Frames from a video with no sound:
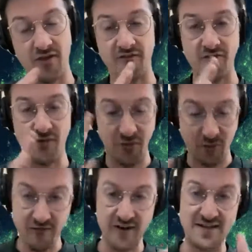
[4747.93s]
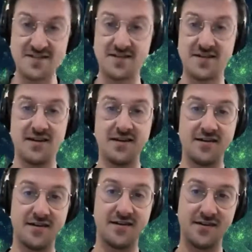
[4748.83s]
The Thor 5's
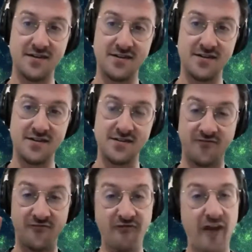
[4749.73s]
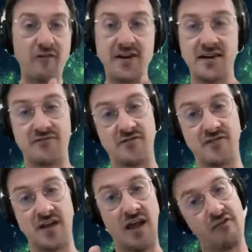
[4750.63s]
design is very different
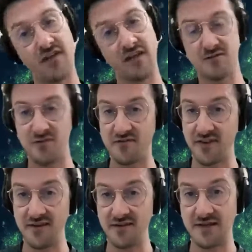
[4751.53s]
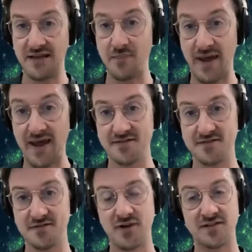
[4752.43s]
than everything else we've seen in the
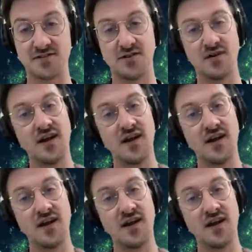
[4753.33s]
past, right? So